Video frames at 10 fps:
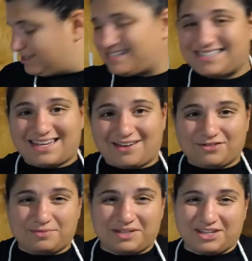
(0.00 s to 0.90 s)
it doesn't
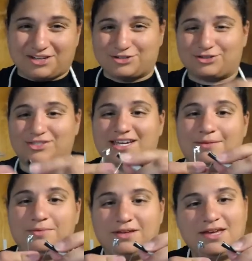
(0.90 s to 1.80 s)
have to be electrical
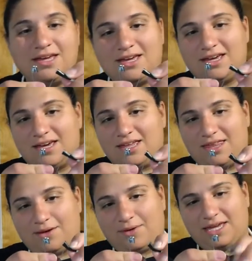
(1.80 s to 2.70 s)
tape. And
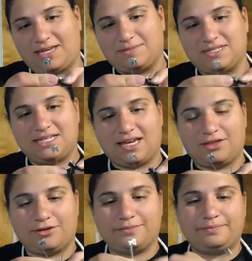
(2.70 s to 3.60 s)
that way it keeps it
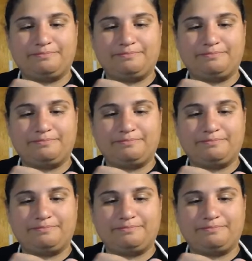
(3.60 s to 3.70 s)
together.